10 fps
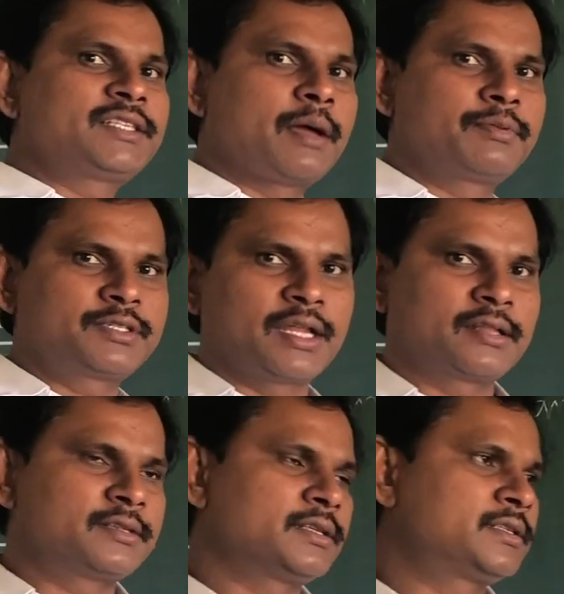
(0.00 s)

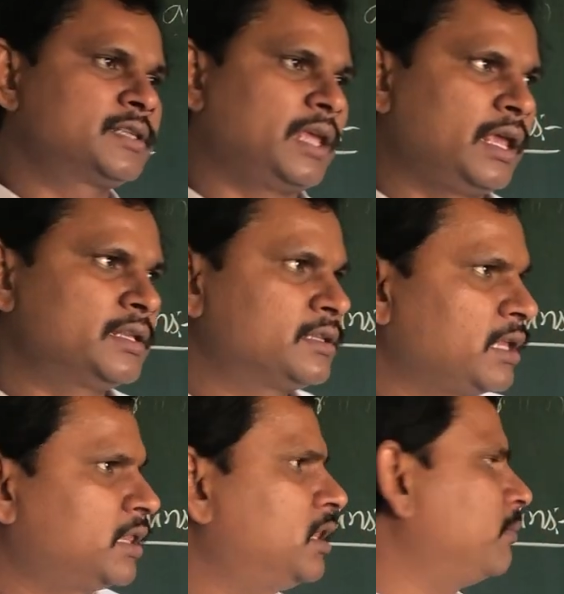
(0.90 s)
substances is
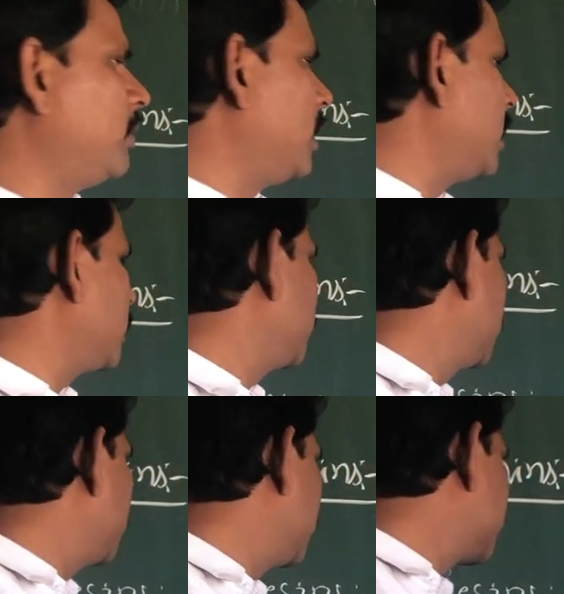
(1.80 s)
nothing
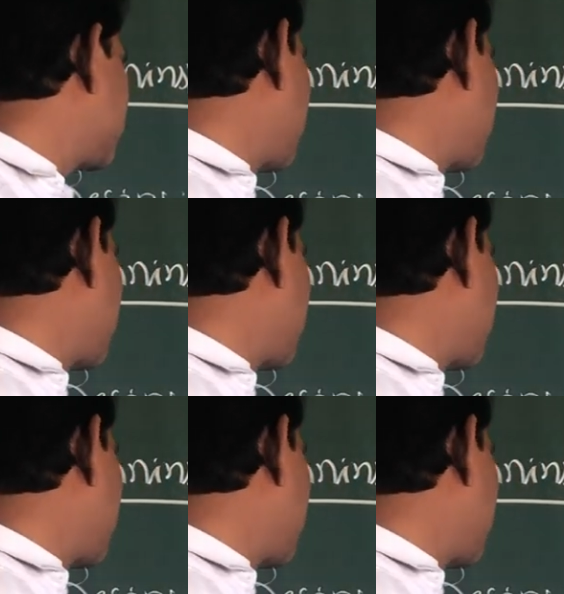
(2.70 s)
but is